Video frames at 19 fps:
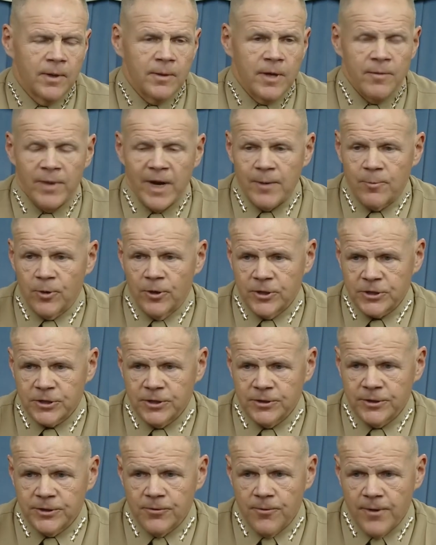Am I
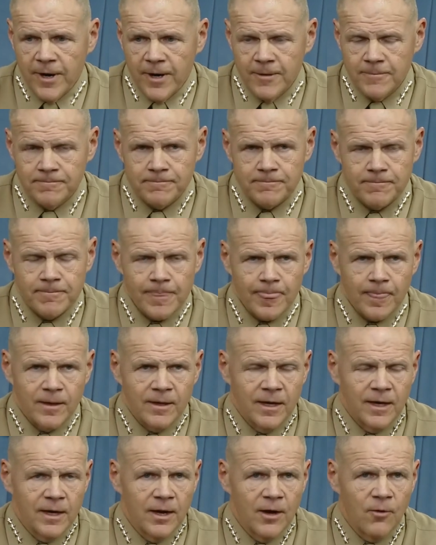personally aware?
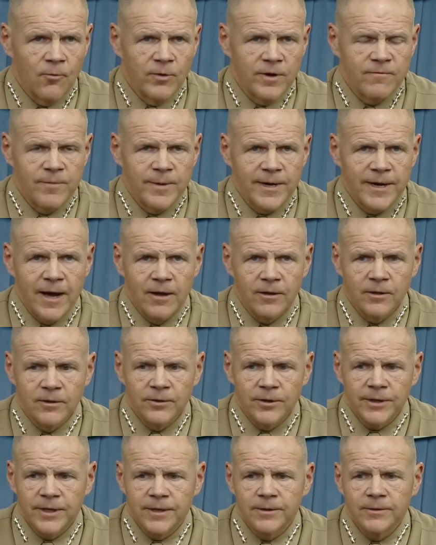We've been out
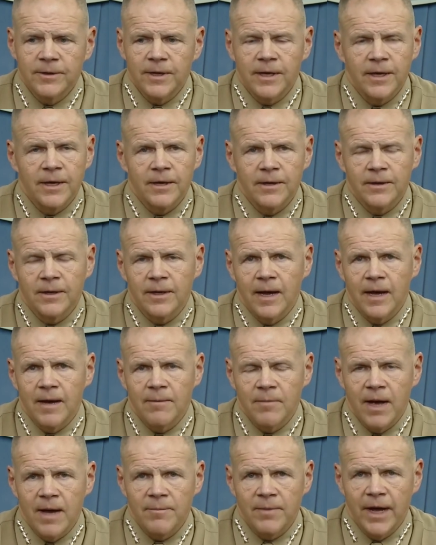looking, and
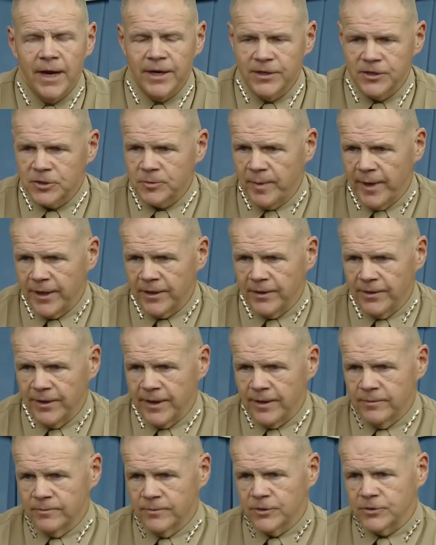I'm not going to
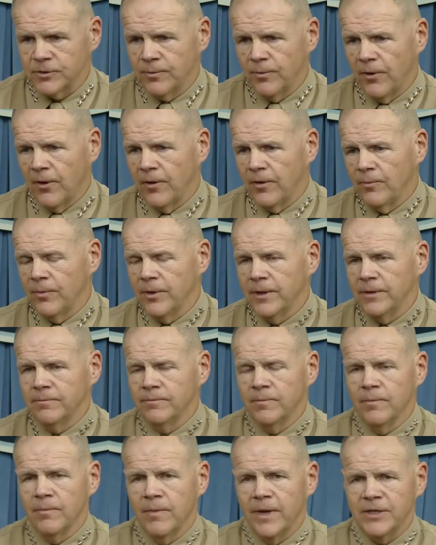speculate, Mr. Martin, but
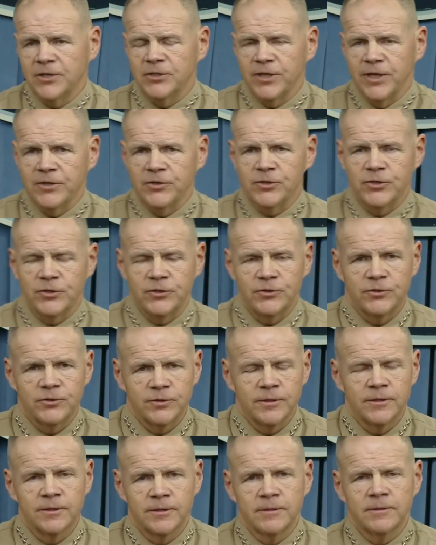my sense is
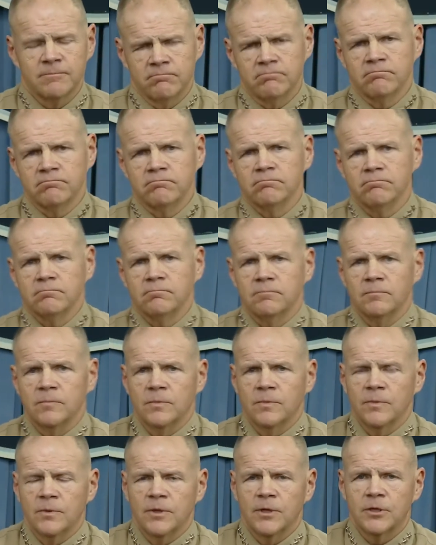
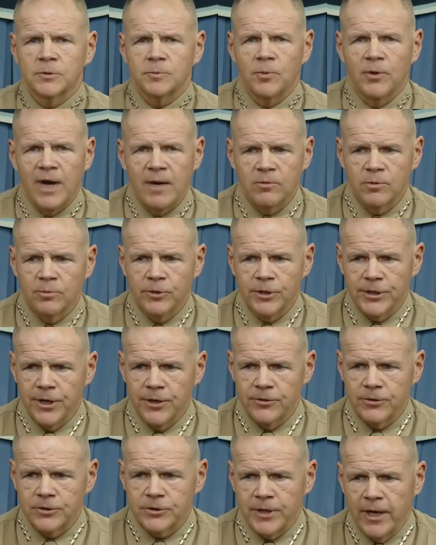there's probably
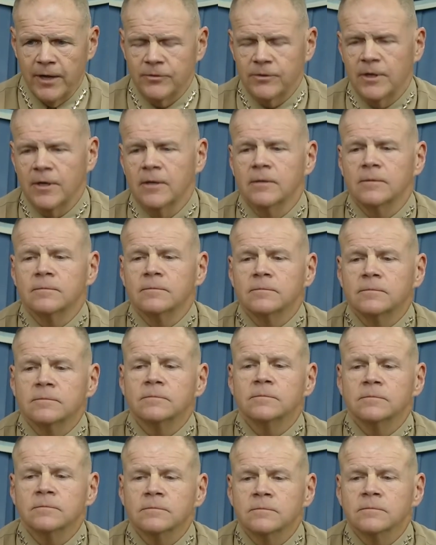others out there.
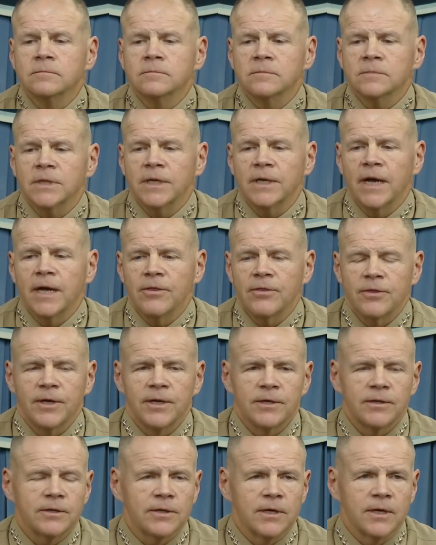And I
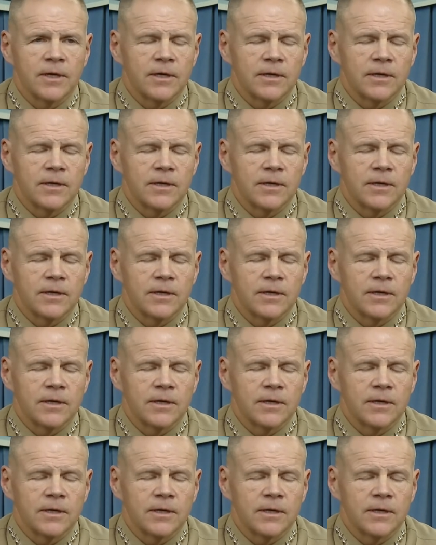think,